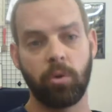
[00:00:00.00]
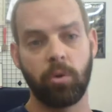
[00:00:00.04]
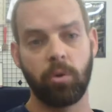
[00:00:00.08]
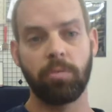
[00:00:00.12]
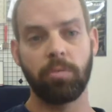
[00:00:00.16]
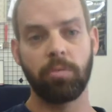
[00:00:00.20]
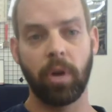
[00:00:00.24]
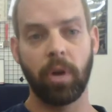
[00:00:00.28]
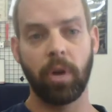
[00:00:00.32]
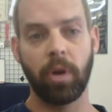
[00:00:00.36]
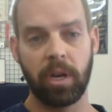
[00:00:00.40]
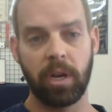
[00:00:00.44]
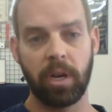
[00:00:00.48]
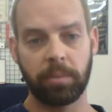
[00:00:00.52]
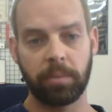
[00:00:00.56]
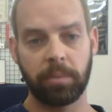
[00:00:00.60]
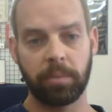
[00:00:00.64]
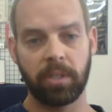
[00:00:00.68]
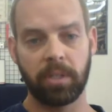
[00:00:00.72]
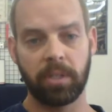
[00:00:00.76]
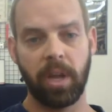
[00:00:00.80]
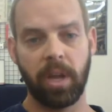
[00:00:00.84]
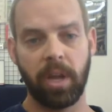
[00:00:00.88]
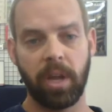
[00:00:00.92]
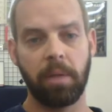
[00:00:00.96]
when you bring it up
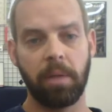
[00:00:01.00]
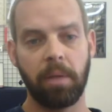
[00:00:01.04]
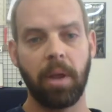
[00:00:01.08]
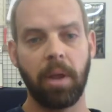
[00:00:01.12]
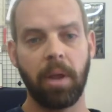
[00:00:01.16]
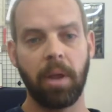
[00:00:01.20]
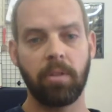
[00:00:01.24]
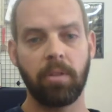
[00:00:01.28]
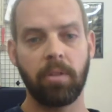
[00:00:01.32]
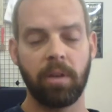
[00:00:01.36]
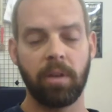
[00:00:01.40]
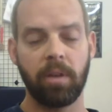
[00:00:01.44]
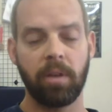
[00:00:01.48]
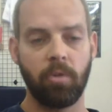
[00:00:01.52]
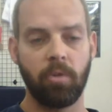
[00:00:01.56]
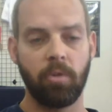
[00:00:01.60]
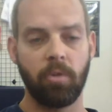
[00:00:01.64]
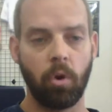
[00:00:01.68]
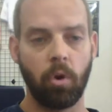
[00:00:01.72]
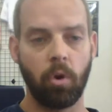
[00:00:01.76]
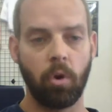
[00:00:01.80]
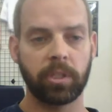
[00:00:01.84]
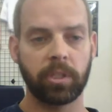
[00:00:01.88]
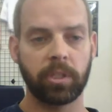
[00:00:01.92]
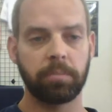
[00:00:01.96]
to them and then of
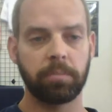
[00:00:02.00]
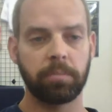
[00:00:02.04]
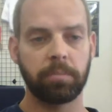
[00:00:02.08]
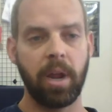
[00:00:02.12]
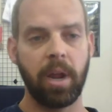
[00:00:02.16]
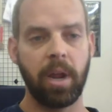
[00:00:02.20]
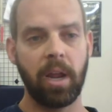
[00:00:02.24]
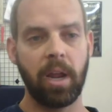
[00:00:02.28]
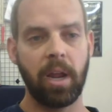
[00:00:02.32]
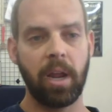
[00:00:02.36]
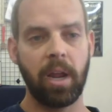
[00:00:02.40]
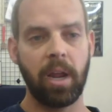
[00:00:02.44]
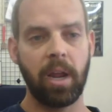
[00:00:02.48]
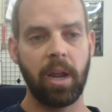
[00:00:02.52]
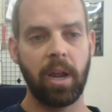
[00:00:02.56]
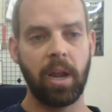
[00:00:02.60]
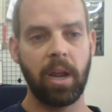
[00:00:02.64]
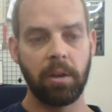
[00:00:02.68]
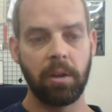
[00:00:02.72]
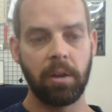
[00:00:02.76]
course may